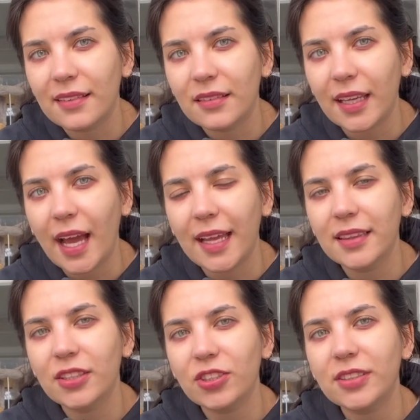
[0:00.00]
Like, I
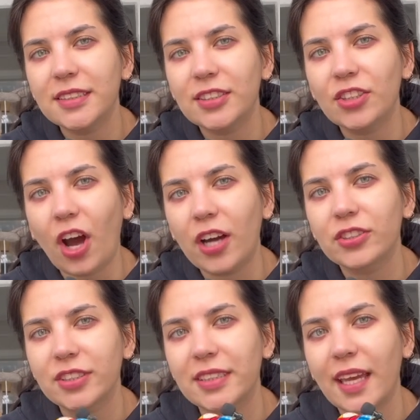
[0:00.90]
literally did not
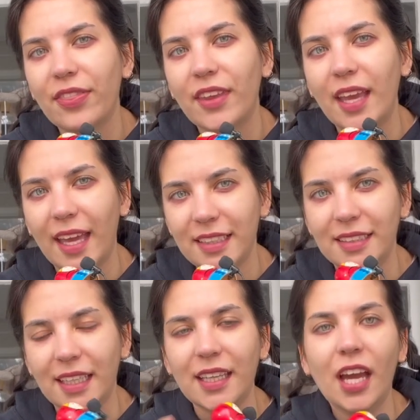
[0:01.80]
understand the
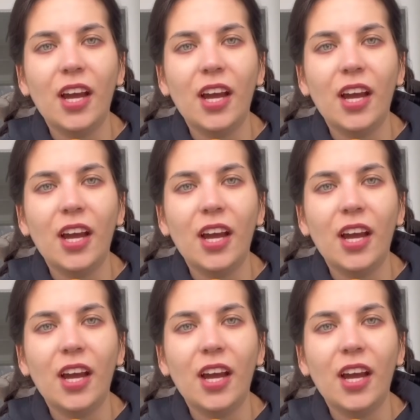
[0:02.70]
ending.